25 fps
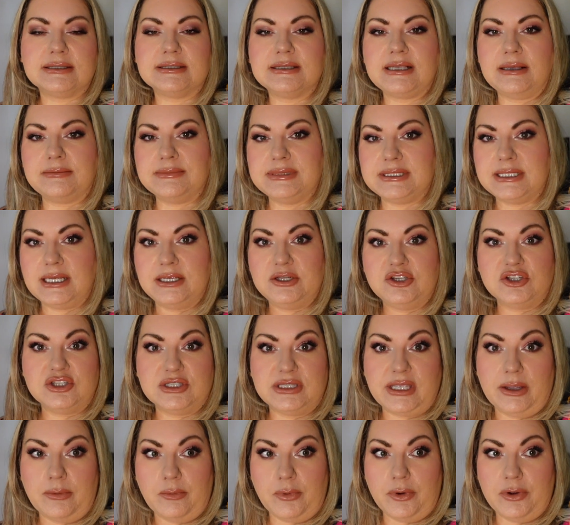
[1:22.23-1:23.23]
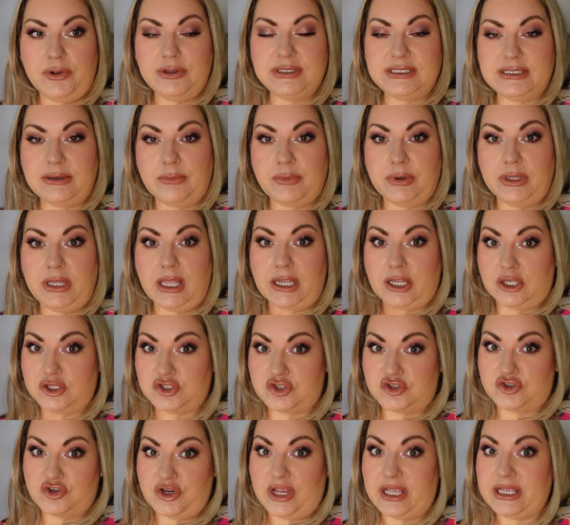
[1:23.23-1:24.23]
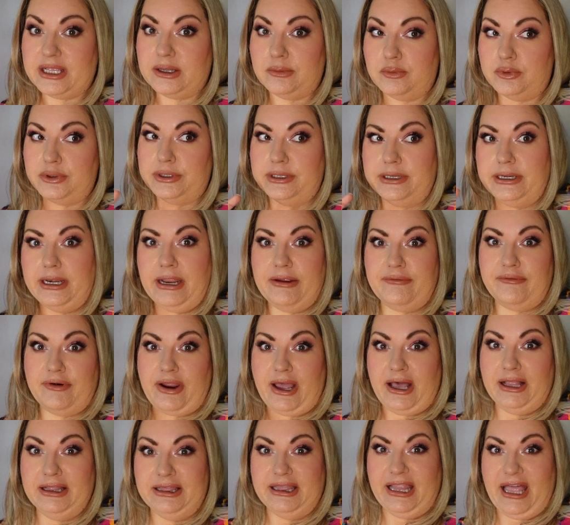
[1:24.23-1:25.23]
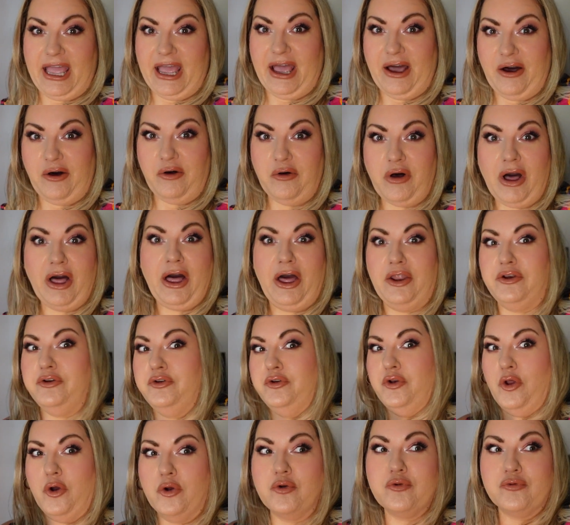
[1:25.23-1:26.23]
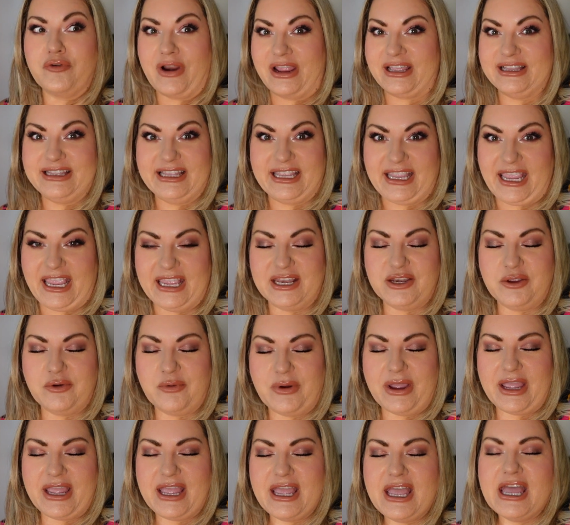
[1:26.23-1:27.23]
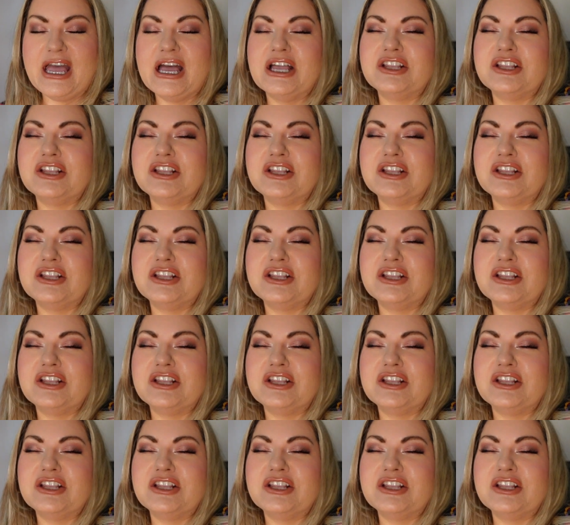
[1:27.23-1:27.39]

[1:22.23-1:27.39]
some stages there weren't, and we're like, Australia would never allow a no railing anywhere.